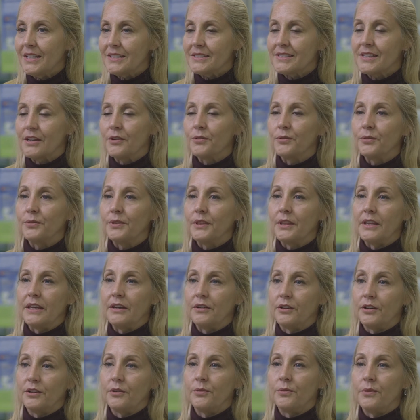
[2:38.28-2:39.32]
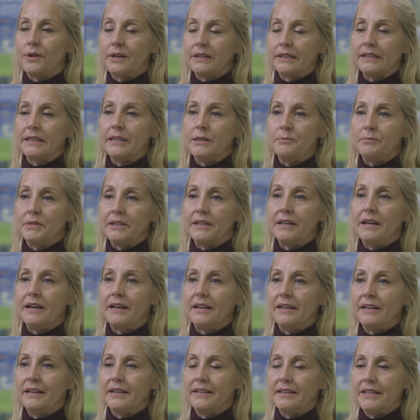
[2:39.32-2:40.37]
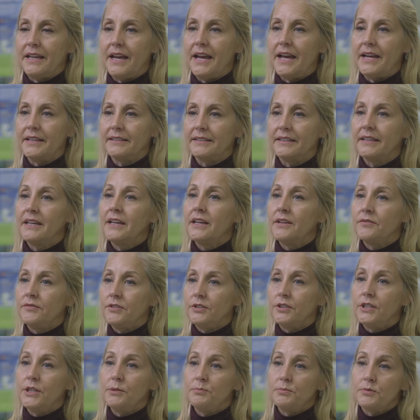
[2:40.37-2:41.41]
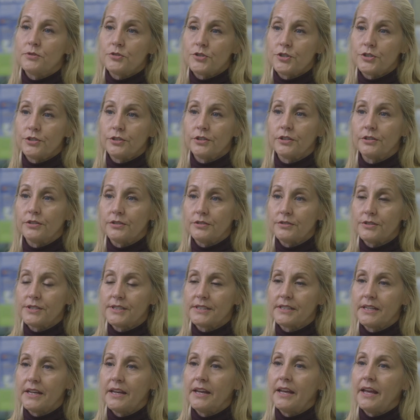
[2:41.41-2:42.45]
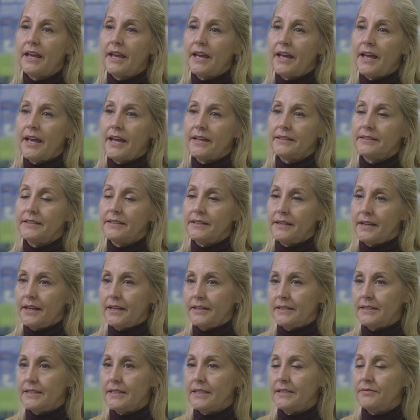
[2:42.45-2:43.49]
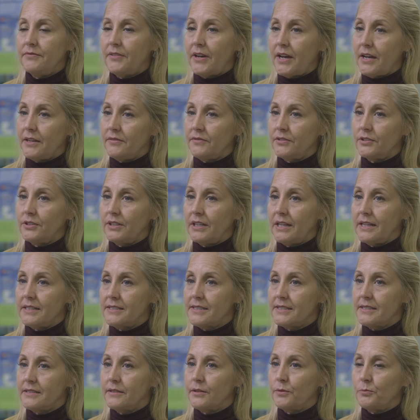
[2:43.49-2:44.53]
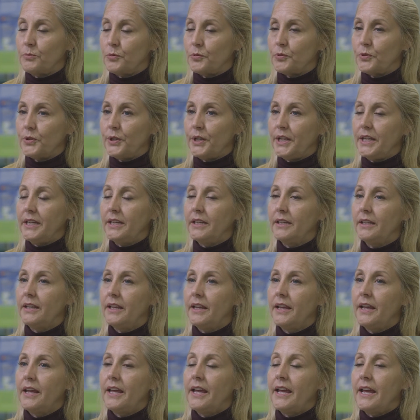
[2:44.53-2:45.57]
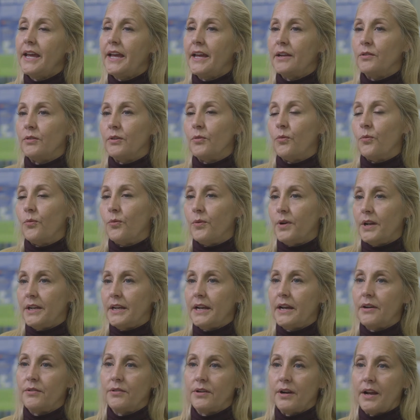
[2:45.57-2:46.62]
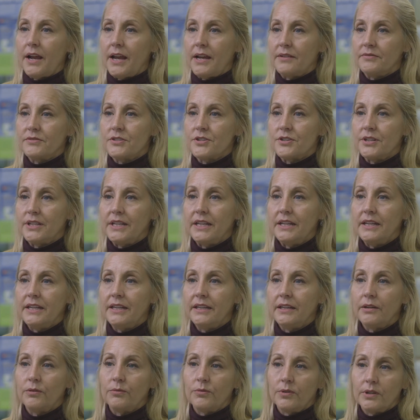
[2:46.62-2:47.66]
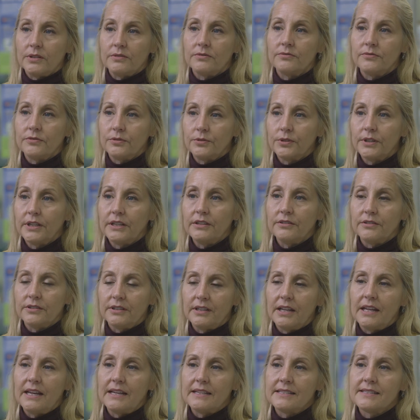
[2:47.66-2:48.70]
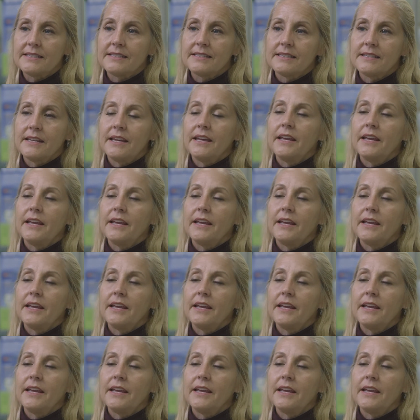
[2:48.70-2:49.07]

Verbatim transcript: So they're going to want to keep an eye on that. If you keep your sugars at 95 or less in the morning and one hour after eating at 140 or less,